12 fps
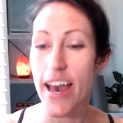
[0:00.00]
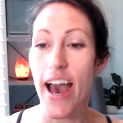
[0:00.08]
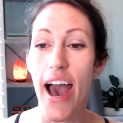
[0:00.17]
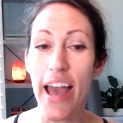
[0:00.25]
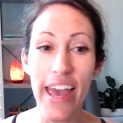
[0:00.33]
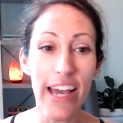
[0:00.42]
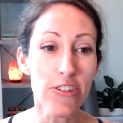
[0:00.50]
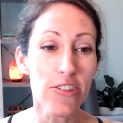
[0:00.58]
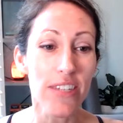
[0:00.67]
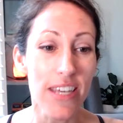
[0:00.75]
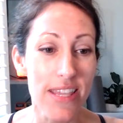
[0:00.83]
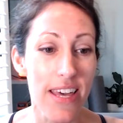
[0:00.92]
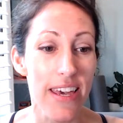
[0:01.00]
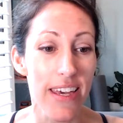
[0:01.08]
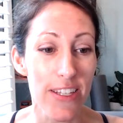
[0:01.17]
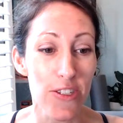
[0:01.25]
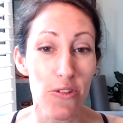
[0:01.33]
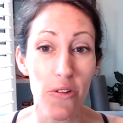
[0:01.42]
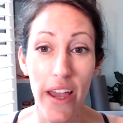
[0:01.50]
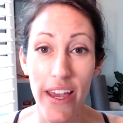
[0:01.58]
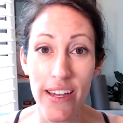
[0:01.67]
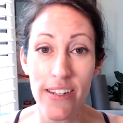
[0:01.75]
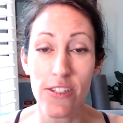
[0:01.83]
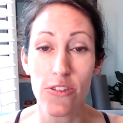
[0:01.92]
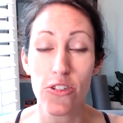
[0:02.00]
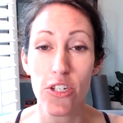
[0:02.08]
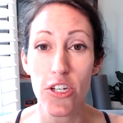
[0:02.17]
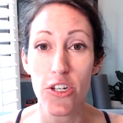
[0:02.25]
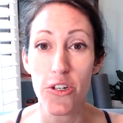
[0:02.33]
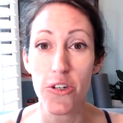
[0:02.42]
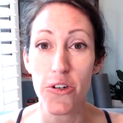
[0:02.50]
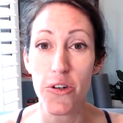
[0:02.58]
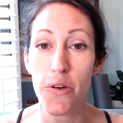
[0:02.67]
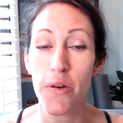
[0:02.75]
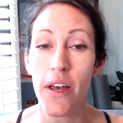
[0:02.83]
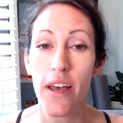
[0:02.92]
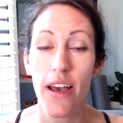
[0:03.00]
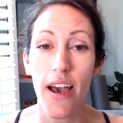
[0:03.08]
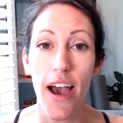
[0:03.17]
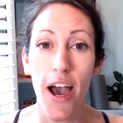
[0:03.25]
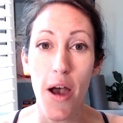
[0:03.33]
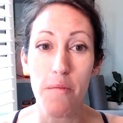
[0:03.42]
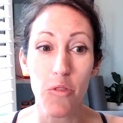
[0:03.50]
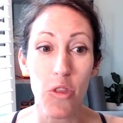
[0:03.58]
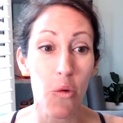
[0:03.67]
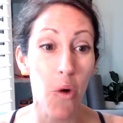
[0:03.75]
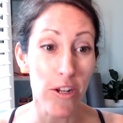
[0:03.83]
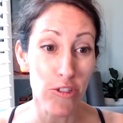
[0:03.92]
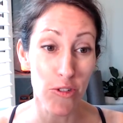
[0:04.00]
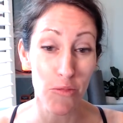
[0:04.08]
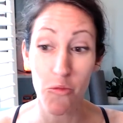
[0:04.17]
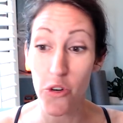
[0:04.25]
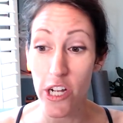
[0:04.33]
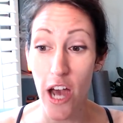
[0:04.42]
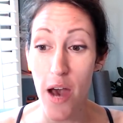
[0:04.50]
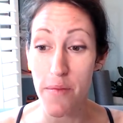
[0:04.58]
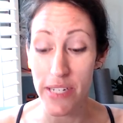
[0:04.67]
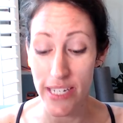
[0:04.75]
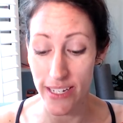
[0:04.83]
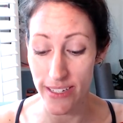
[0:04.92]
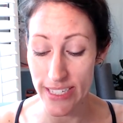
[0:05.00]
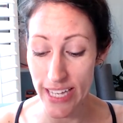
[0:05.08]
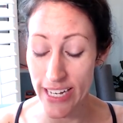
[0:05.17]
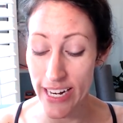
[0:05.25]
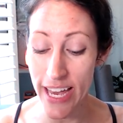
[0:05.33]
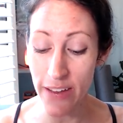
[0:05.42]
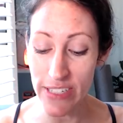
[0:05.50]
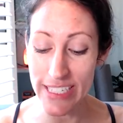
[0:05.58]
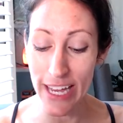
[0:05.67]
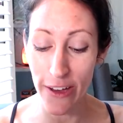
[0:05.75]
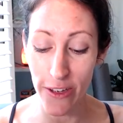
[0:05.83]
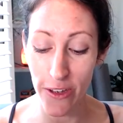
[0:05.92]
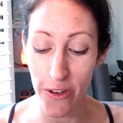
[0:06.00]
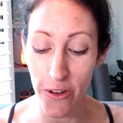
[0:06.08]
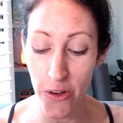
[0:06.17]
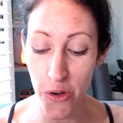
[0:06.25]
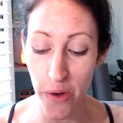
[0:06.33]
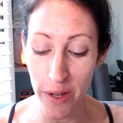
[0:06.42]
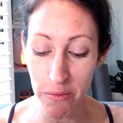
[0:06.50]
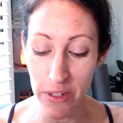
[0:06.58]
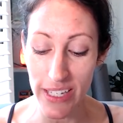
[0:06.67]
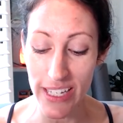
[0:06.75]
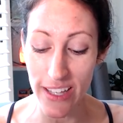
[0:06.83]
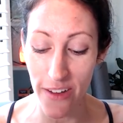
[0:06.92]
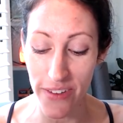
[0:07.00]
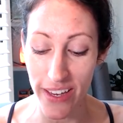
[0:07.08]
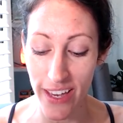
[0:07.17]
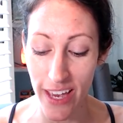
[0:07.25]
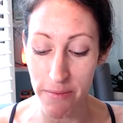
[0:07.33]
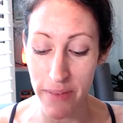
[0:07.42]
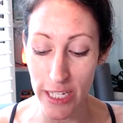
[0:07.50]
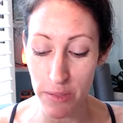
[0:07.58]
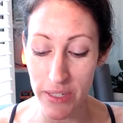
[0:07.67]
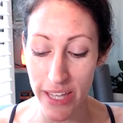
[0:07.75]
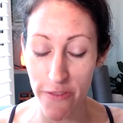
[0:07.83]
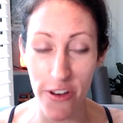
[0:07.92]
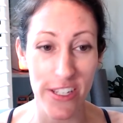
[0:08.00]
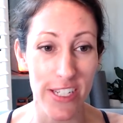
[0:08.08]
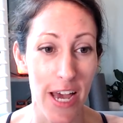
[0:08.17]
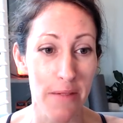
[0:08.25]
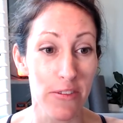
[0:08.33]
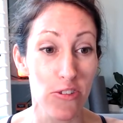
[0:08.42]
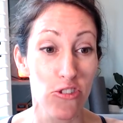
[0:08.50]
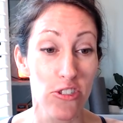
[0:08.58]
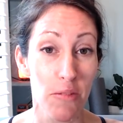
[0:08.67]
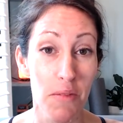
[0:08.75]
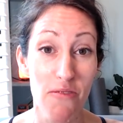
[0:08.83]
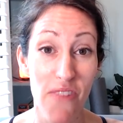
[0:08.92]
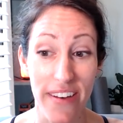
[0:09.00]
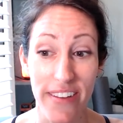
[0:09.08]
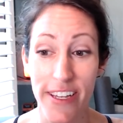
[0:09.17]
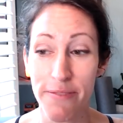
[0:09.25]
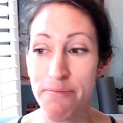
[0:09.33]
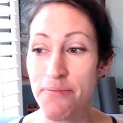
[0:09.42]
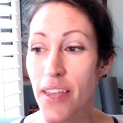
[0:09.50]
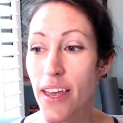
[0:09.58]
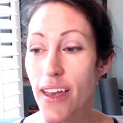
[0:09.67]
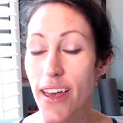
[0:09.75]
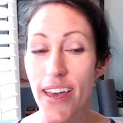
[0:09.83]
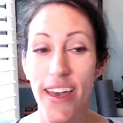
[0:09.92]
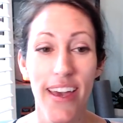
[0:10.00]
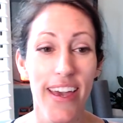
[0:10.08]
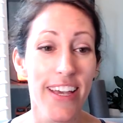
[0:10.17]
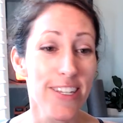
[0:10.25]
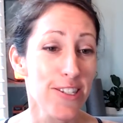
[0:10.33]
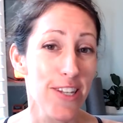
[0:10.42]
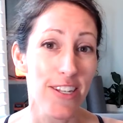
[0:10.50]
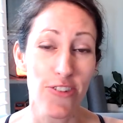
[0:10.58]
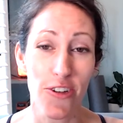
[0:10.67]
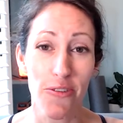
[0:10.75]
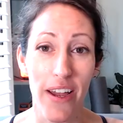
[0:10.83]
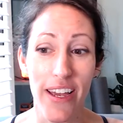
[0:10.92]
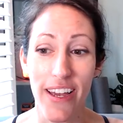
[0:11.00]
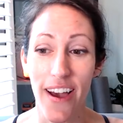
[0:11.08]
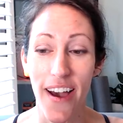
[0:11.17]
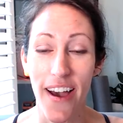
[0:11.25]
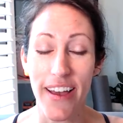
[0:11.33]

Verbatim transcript: I actually think it's great to. Um, watch more comedies. And I have to tell you, who I'm really loving and makes me laugh all the time is Jimmy Fallon. He's such a great guy.